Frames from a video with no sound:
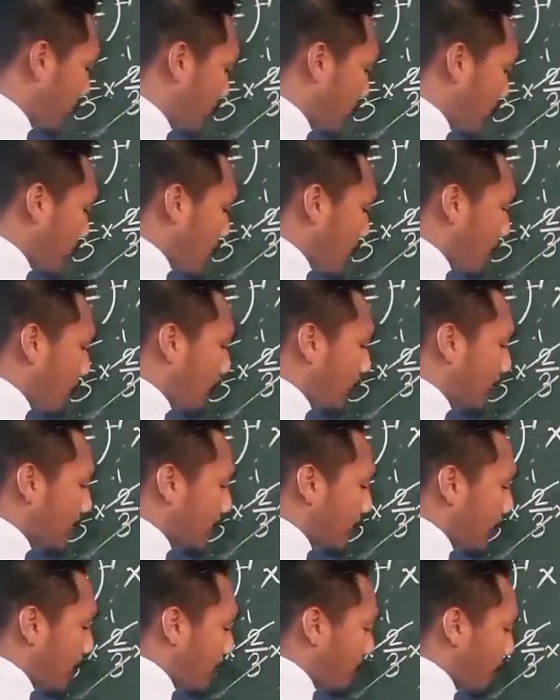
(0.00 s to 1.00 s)
what? We
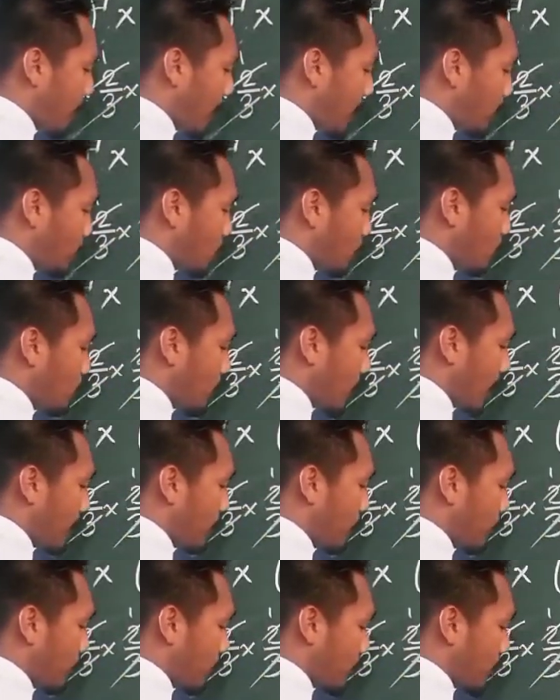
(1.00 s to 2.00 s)
can write 1 2
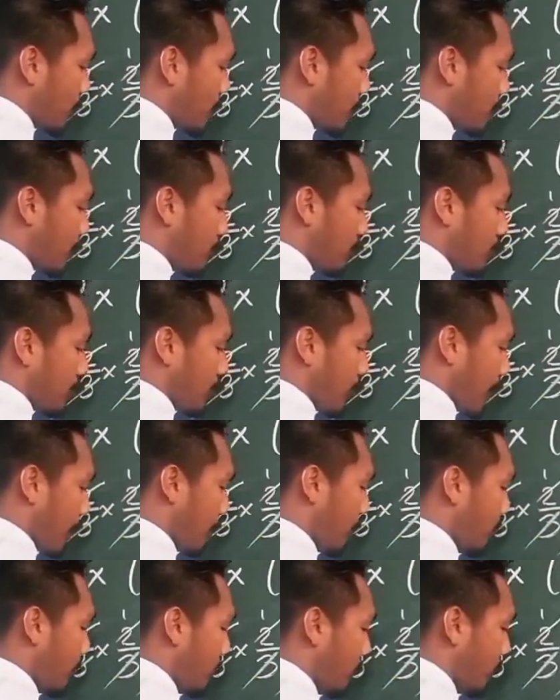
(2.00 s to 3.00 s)
times or 3 times, doesn't
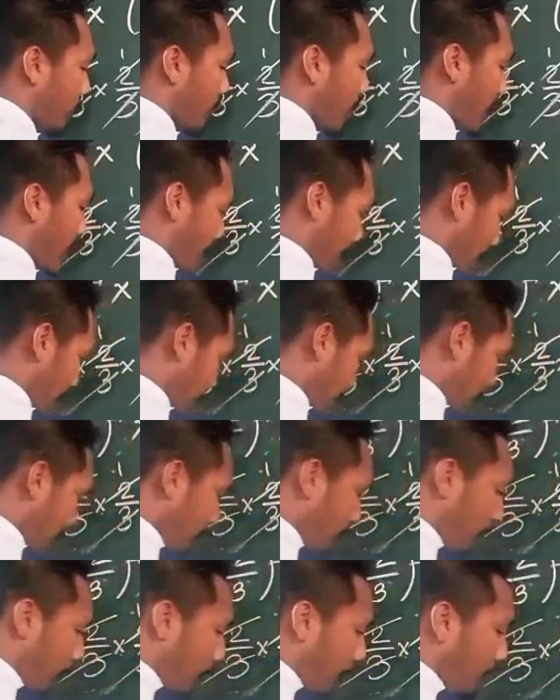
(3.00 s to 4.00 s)
matter. And
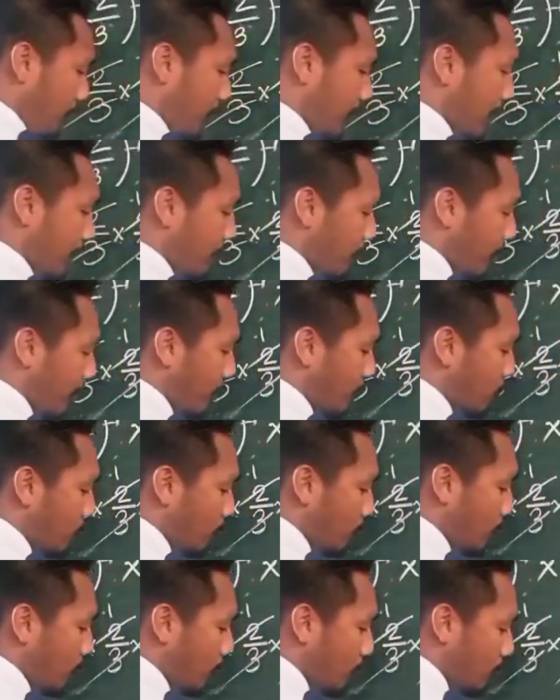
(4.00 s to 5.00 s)
then 4 we can write
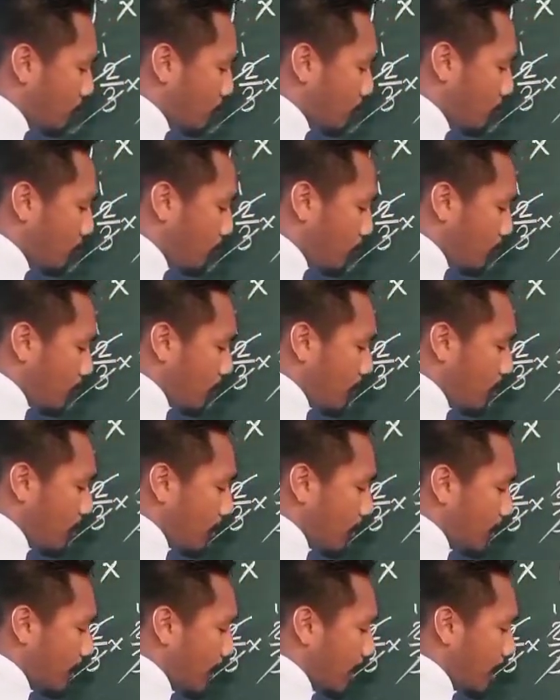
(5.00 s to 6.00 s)
2 into 2.
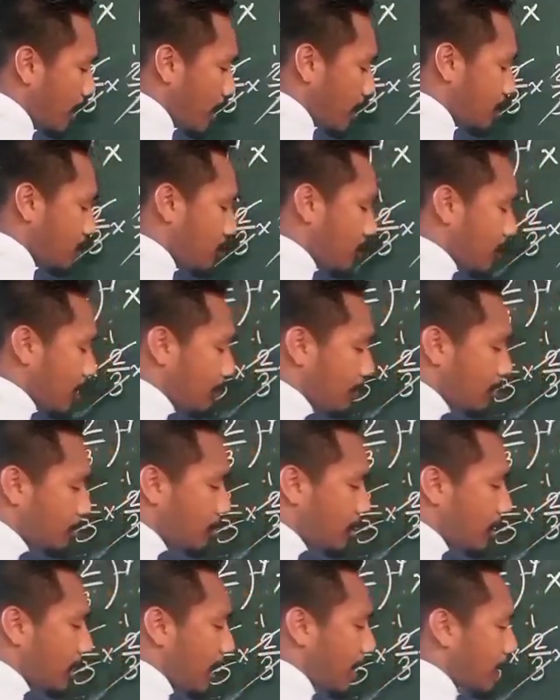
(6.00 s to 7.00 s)
Okay, so that means
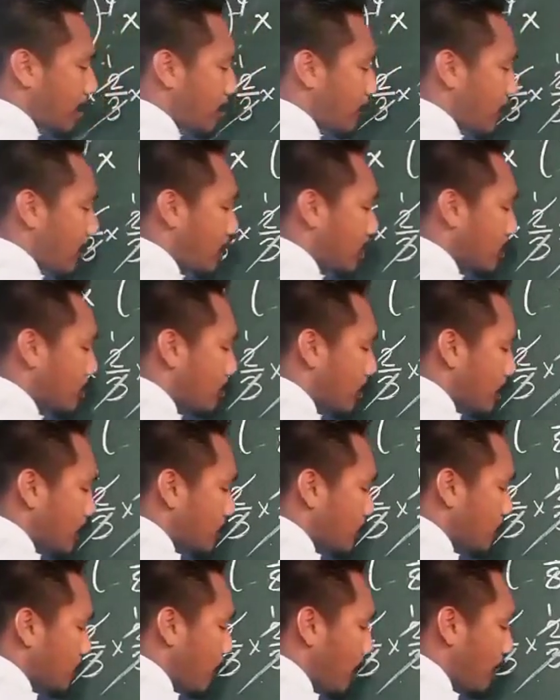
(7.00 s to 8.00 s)
what? I can write this one
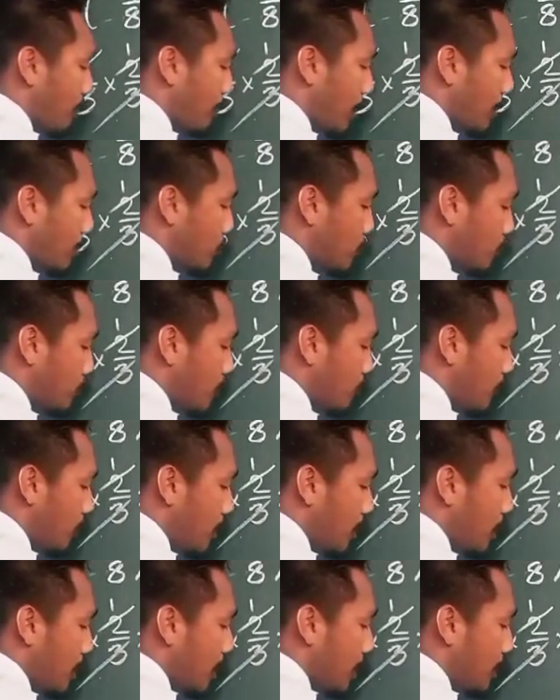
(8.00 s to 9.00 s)
as a 1 by
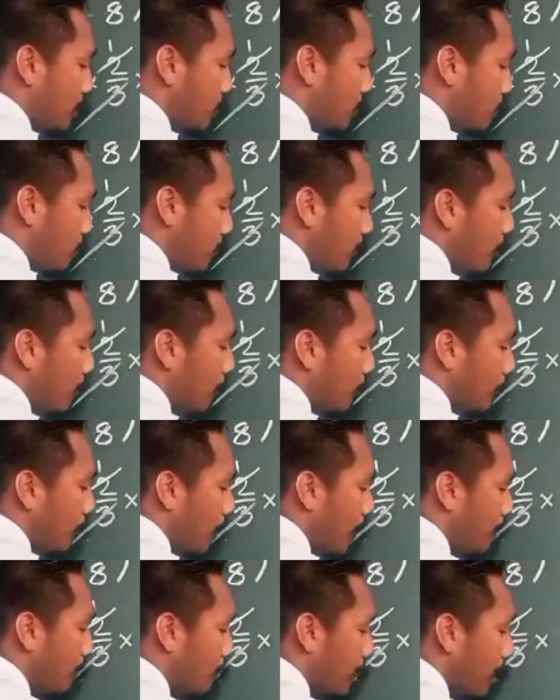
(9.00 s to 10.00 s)
2 into
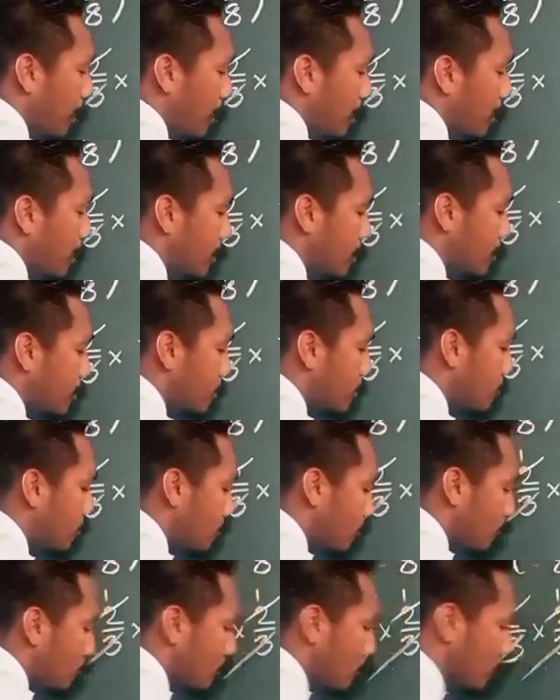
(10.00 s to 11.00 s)
1 by
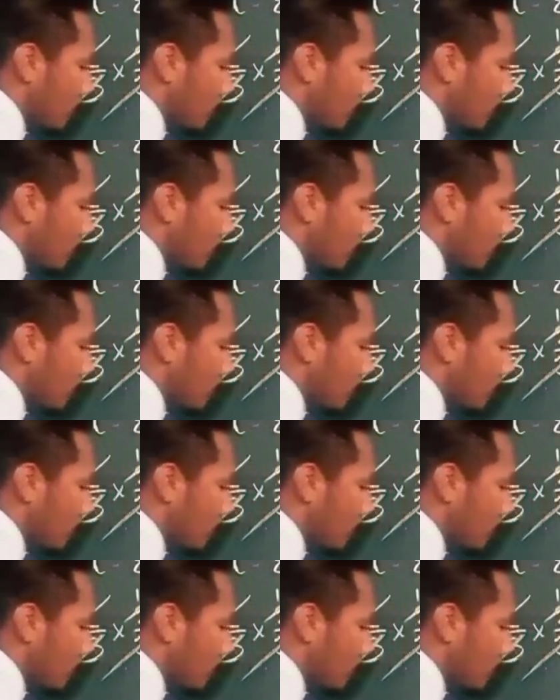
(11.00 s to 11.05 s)
2.